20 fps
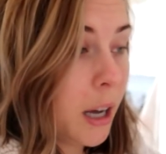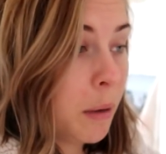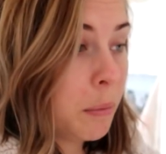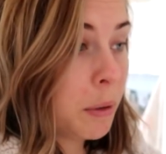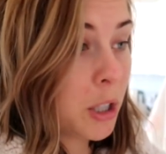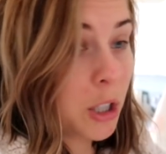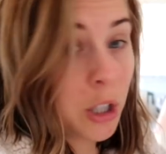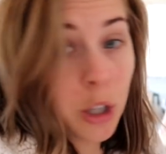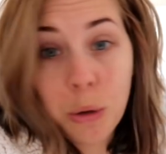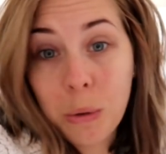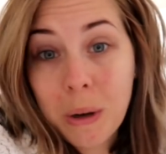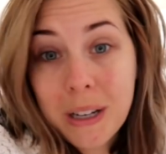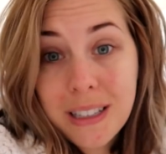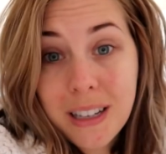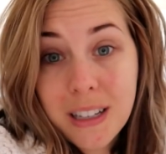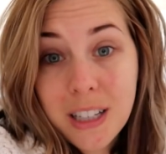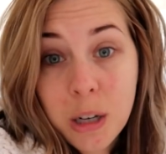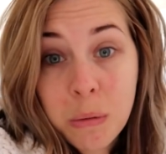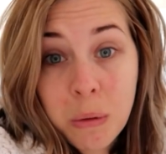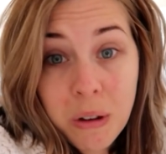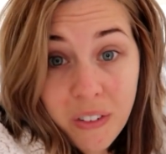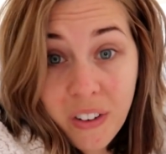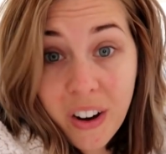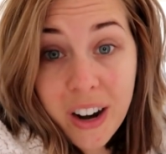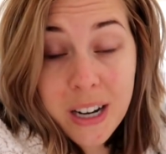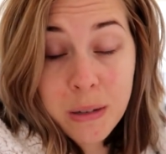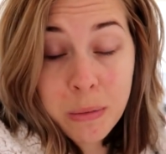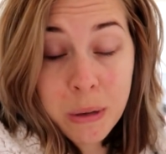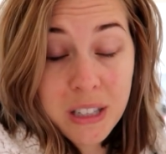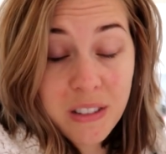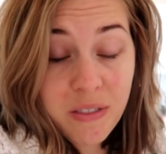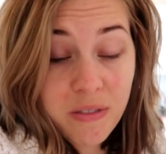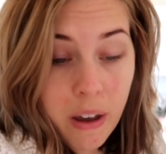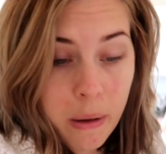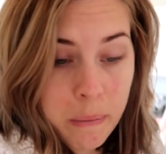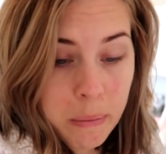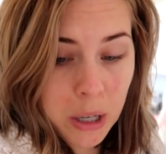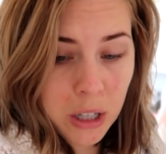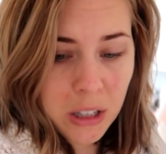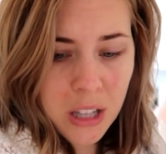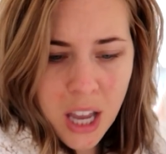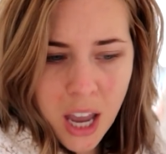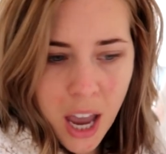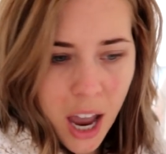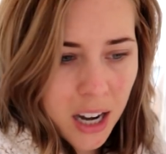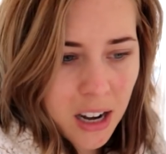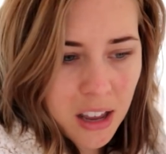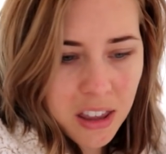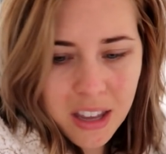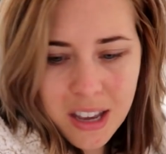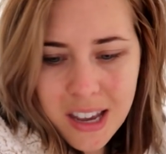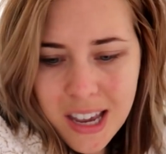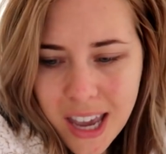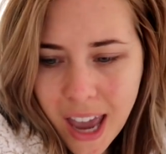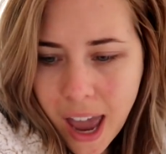because otherwise that's going to be a very expensive vet bill. And I think